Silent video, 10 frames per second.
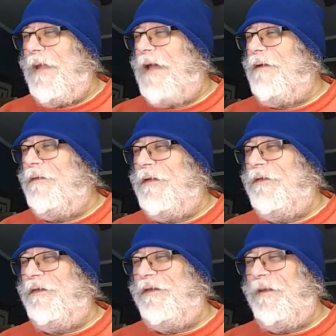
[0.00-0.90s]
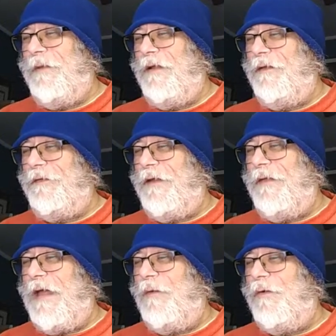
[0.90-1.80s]
I don't think she's going to be able to sell
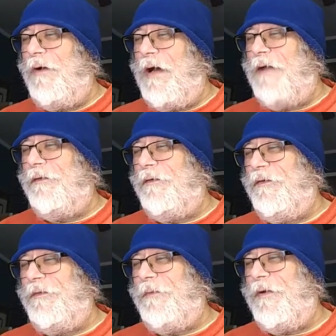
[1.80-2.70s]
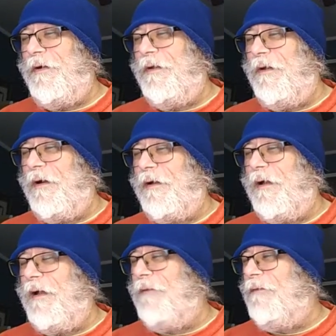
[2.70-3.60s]
that Will Eisner Spirit
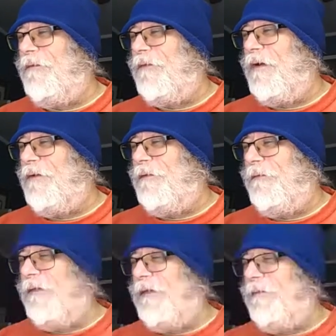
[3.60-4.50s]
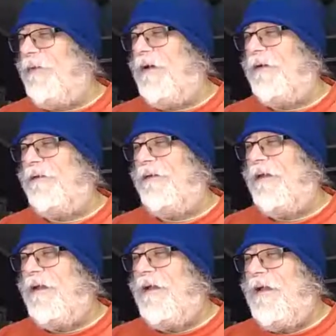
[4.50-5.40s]
Archive for 150 bucks.
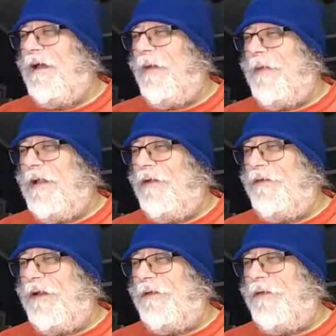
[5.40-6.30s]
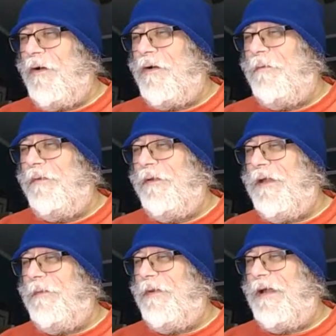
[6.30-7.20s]
I mean, it looks like it's all
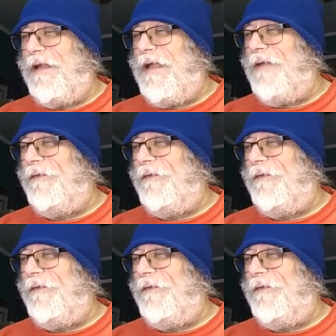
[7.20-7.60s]
complete, but I can't